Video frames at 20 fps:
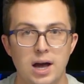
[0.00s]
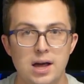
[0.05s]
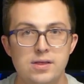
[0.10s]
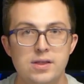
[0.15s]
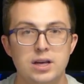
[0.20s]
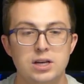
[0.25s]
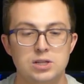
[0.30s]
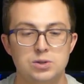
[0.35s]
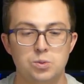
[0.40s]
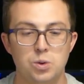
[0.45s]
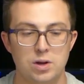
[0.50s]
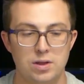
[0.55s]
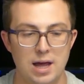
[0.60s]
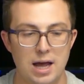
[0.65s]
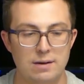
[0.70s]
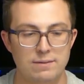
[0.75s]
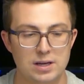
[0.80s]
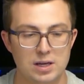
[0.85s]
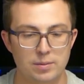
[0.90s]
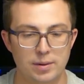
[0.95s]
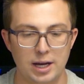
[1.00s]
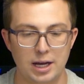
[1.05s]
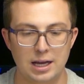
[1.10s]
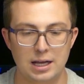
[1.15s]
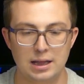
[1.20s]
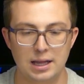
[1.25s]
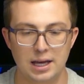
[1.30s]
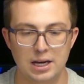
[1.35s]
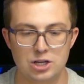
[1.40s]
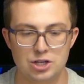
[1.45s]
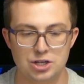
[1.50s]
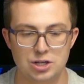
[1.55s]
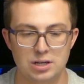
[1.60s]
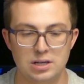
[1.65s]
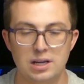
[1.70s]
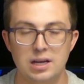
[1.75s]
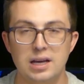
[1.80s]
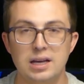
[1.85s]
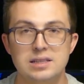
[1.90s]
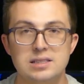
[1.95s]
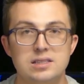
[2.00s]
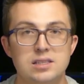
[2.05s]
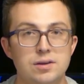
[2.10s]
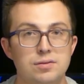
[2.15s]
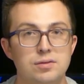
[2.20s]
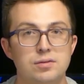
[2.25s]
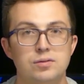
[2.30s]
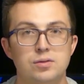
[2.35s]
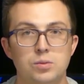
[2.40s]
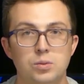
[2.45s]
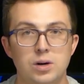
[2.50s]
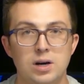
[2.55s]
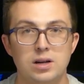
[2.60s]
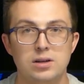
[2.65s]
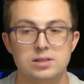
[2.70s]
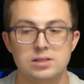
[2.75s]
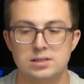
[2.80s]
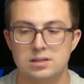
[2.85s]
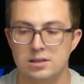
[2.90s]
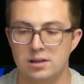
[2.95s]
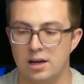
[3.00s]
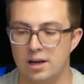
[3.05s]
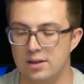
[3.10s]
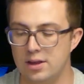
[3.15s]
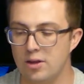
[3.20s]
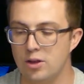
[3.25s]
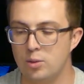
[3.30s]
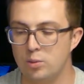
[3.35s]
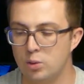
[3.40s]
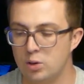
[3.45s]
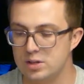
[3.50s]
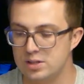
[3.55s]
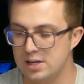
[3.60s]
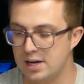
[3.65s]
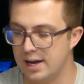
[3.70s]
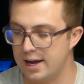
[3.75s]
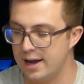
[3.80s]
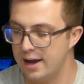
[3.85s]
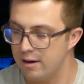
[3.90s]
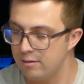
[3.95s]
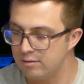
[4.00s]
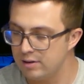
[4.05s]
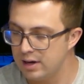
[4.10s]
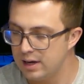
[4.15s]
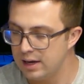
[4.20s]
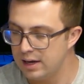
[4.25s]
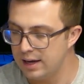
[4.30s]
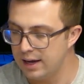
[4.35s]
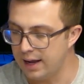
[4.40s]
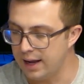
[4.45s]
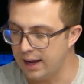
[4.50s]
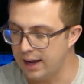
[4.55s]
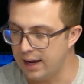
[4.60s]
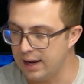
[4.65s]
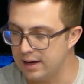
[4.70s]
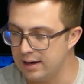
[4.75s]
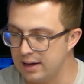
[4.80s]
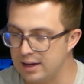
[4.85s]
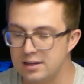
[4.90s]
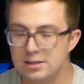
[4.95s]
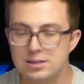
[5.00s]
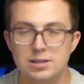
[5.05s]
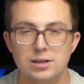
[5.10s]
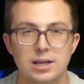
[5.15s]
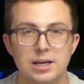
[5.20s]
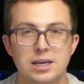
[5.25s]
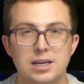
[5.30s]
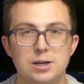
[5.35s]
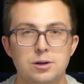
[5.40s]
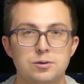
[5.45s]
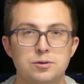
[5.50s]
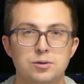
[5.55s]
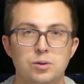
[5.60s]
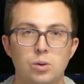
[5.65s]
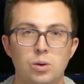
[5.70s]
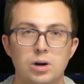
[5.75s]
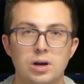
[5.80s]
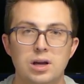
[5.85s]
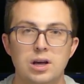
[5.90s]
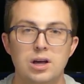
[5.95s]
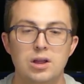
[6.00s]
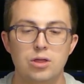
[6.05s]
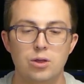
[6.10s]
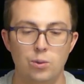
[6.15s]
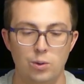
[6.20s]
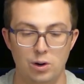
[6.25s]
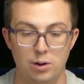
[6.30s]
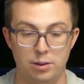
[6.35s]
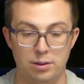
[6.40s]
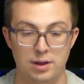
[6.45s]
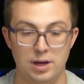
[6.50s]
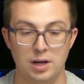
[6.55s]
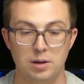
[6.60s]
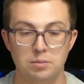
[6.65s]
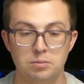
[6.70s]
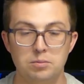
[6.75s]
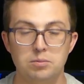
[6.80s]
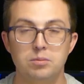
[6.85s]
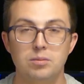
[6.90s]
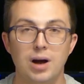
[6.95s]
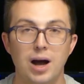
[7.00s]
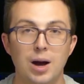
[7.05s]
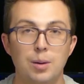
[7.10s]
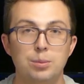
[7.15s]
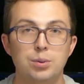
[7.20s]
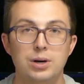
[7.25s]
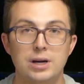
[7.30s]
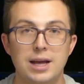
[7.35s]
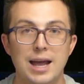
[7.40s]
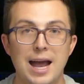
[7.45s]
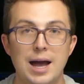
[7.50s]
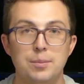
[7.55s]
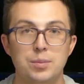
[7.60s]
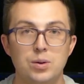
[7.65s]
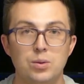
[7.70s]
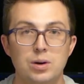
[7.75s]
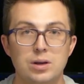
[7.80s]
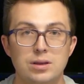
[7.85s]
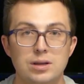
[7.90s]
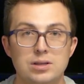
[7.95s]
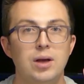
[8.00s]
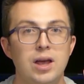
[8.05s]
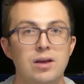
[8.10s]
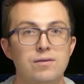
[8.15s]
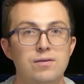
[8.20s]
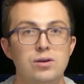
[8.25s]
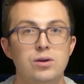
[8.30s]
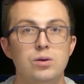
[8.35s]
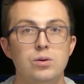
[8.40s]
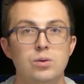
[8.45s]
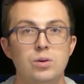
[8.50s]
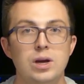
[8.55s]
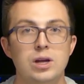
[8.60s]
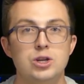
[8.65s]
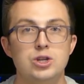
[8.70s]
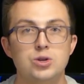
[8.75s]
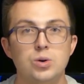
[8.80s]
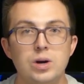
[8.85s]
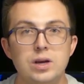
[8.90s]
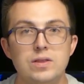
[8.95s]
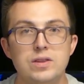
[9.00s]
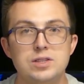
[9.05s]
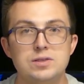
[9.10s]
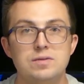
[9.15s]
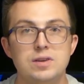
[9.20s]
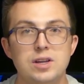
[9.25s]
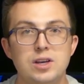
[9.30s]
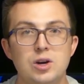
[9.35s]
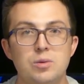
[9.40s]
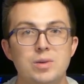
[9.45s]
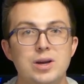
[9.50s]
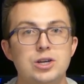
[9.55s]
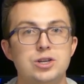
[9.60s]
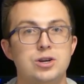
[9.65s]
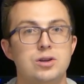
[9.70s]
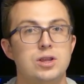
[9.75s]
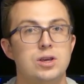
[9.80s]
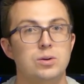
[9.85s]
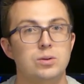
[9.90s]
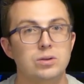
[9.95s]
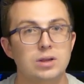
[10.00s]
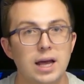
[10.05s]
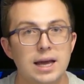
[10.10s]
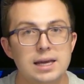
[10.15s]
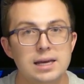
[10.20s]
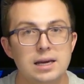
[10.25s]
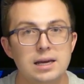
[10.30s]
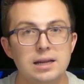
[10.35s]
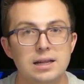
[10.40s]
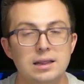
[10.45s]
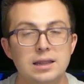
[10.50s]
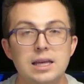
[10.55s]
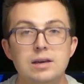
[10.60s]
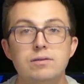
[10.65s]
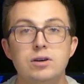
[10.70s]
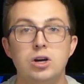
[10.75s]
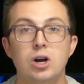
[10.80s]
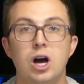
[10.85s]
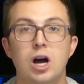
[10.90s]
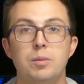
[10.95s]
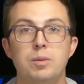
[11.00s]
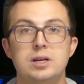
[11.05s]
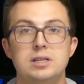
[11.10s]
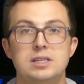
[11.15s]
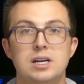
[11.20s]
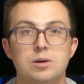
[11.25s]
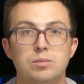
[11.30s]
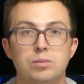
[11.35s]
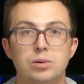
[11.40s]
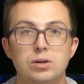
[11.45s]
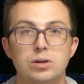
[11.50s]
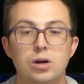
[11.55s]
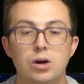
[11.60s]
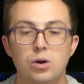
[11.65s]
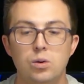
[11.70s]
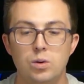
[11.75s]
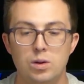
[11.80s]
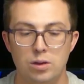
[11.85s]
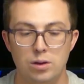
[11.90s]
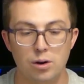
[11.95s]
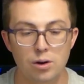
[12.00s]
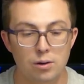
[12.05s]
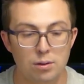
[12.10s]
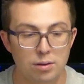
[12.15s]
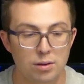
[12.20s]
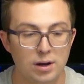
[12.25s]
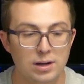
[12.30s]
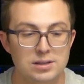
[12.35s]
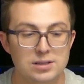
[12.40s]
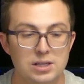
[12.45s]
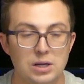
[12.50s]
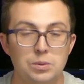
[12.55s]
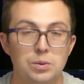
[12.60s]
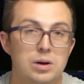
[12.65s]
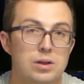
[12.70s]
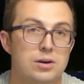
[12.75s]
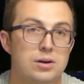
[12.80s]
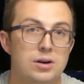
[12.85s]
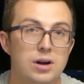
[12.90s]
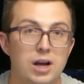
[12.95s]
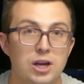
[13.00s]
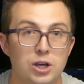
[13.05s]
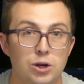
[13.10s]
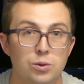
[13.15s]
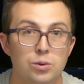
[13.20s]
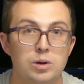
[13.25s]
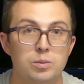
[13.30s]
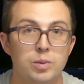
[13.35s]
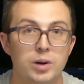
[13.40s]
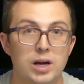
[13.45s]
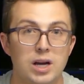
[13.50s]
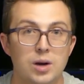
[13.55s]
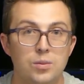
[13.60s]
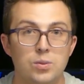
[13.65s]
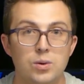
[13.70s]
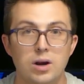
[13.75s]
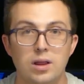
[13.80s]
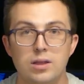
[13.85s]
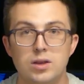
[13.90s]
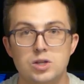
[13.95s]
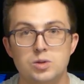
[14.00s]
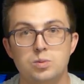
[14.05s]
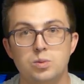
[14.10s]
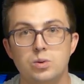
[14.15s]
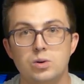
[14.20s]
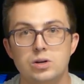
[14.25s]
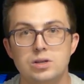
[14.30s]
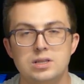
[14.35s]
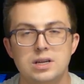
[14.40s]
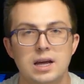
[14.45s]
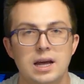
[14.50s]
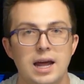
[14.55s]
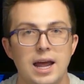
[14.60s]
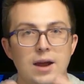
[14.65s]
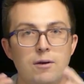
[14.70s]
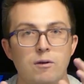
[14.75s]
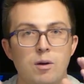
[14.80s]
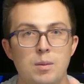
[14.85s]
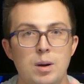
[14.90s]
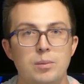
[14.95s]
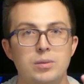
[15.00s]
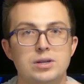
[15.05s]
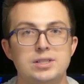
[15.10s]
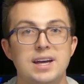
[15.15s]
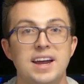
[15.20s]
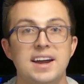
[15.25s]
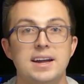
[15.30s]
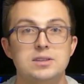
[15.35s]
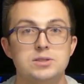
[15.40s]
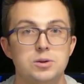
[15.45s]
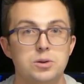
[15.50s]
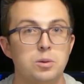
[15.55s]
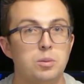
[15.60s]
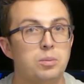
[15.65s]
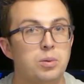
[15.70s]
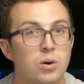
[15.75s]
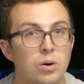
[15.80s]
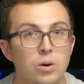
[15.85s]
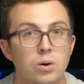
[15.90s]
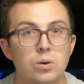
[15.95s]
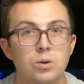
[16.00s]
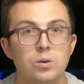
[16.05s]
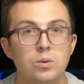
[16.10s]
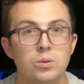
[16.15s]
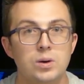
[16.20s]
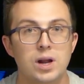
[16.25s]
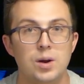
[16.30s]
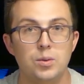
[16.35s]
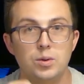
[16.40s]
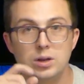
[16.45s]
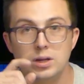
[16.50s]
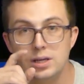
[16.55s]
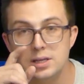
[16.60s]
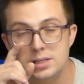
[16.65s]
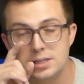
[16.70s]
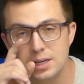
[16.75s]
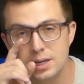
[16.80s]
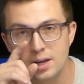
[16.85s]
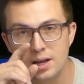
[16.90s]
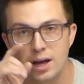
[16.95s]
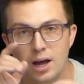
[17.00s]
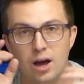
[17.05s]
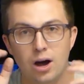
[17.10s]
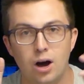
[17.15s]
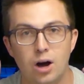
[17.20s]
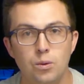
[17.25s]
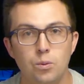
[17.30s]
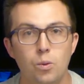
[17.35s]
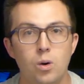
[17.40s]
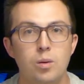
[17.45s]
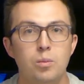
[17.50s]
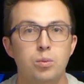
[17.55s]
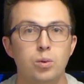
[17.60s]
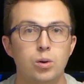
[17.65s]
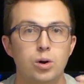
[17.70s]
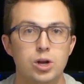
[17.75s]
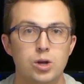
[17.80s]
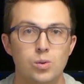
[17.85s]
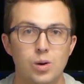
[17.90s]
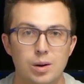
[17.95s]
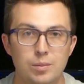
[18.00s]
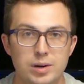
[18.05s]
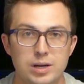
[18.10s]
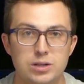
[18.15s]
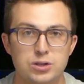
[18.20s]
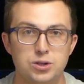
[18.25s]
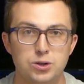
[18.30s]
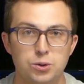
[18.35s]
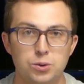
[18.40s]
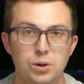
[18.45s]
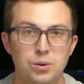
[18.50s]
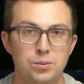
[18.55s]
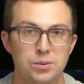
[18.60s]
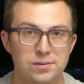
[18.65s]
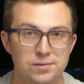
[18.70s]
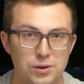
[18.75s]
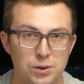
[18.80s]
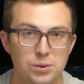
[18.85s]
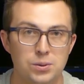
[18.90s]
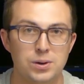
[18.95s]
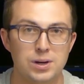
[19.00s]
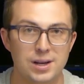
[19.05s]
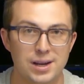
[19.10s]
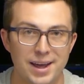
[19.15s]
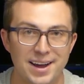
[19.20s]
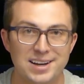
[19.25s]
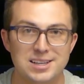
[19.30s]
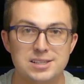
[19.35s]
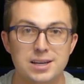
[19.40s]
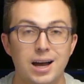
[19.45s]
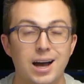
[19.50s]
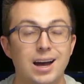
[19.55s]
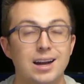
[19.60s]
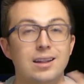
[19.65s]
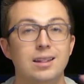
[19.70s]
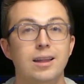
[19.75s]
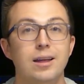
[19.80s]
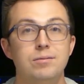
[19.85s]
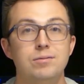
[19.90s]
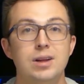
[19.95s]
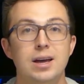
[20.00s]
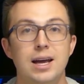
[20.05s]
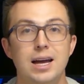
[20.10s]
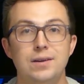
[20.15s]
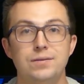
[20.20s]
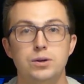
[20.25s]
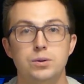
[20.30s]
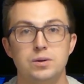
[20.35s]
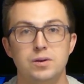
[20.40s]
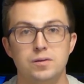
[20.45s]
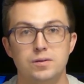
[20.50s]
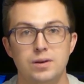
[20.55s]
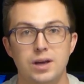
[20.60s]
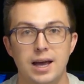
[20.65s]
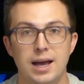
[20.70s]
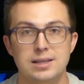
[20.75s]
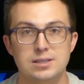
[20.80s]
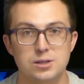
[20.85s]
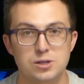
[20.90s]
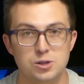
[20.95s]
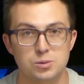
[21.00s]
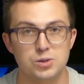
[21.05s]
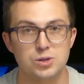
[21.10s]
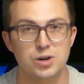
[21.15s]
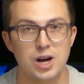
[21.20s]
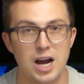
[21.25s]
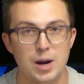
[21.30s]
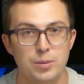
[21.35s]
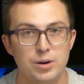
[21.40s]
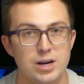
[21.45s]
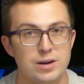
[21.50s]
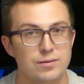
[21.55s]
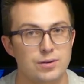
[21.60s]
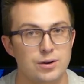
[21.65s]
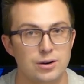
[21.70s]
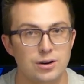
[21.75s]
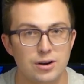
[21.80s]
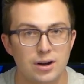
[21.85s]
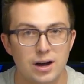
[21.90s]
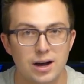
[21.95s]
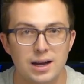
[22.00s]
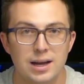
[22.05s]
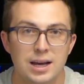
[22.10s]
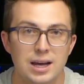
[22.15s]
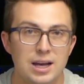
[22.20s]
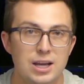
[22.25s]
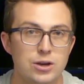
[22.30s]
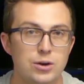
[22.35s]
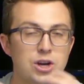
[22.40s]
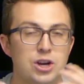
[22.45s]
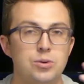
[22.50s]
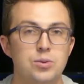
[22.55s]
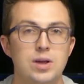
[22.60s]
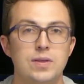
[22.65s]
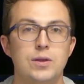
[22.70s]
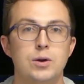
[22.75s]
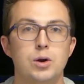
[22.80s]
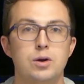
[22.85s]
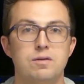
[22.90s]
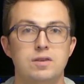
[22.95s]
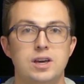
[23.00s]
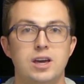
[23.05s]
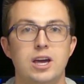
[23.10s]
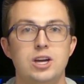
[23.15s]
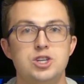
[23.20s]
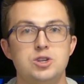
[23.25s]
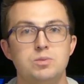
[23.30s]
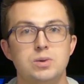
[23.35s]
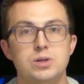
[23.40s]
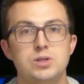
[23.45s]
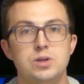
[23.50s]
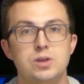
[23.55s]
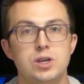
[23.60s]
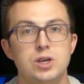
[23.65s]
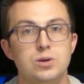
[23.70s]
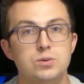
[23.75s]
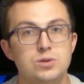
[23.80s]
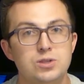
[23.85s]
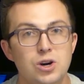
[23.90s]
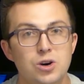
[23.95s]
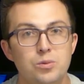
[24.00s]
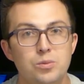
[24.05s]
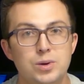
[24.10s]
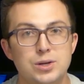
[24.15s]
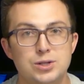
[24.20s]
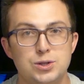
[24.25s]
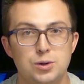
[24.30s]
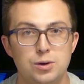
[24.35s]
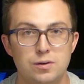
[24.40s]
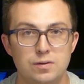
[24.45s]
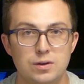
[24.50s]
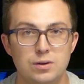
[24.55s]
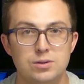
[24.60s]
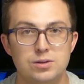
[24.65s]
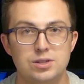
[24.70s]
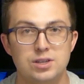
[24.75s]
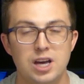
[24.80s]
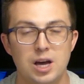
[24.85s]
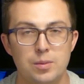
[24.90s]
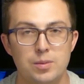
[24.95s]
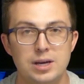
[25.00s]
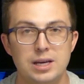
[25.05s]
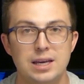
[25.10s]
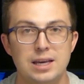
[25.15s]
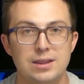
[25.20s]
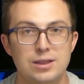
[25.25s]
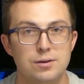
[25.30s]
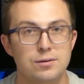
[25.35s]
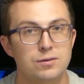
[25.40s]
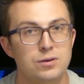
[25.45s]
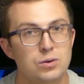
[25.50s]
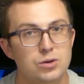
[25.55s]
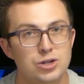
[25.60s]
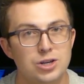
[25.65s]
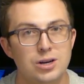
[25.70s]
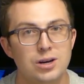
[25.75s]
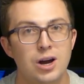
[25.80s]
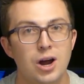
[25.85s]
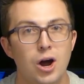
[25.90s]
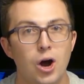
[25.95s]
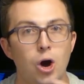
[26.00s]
I think it's worth having in my collection. It's different from what else, the other boards that I have, and until I can afford the real thing, I'm pretty happy with it. If you enjoyed this video, make sure that you like it. Leave a comment down below with your thoughts on whether or not you would pick up one of these boards, and remember to answer the poll when I release it on what board you want me to review next. I'd love to have you as a subscriber. If you're not, you can ring the notification bell so that you don't miss the reviews coming in the future.